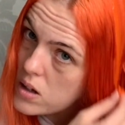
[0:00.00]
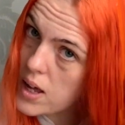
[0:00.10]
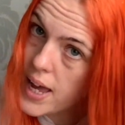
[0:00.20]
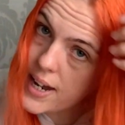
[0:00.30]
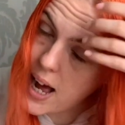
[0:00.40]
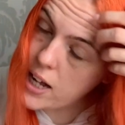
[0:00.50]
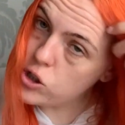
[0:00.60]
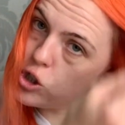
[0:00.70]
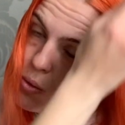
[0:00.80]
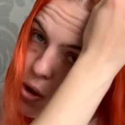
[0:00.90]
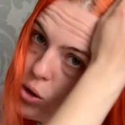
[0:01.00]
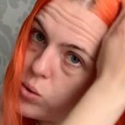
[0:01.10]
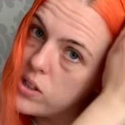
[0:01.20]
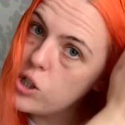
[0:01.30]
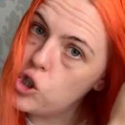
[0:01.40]
And I do
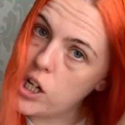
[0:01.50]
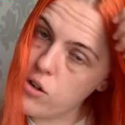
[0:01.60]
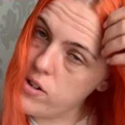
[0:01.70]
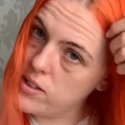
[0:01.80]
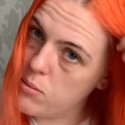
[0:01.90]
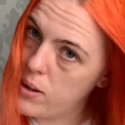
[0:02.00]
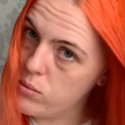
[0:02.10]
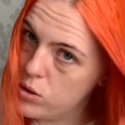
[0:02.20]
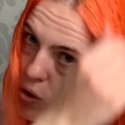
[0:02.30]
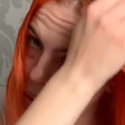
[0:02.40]
use a generous amount as